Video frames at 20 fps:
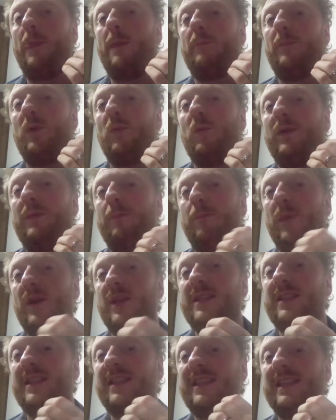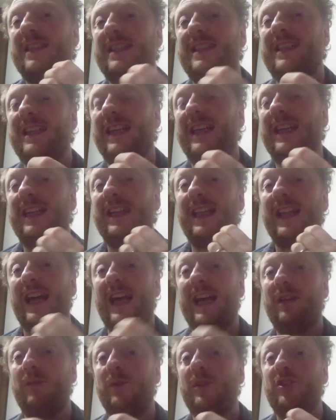But we mustn't see
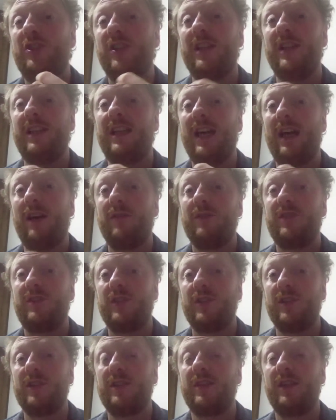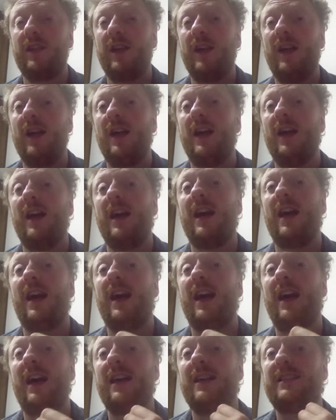language encounters
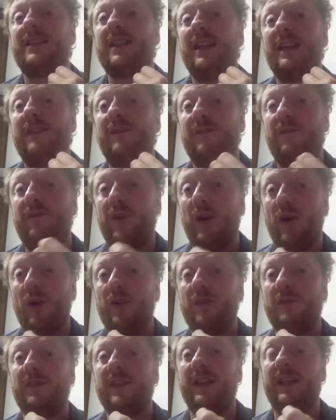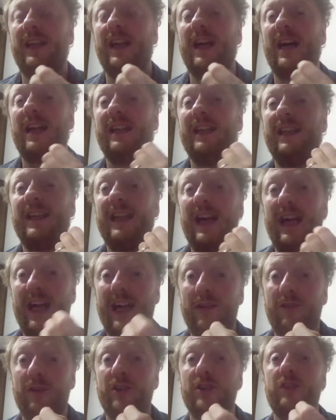as involving an
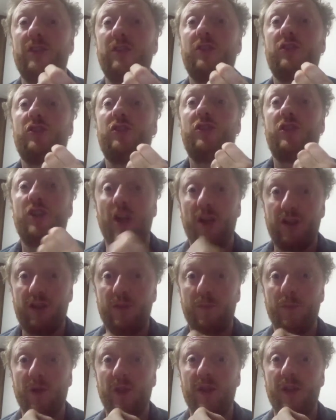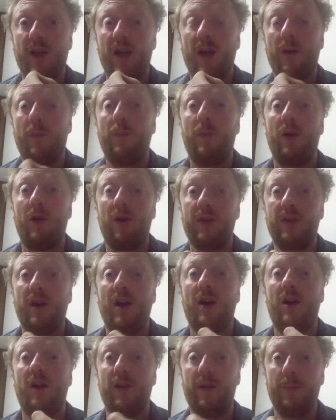inherent judgment upon
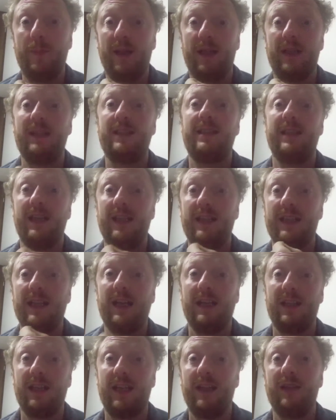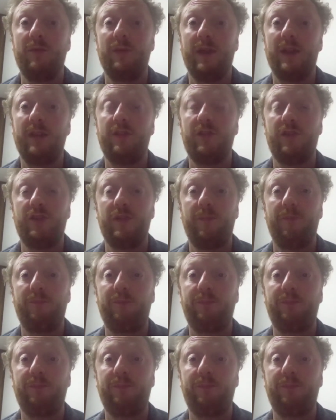our ability in that language.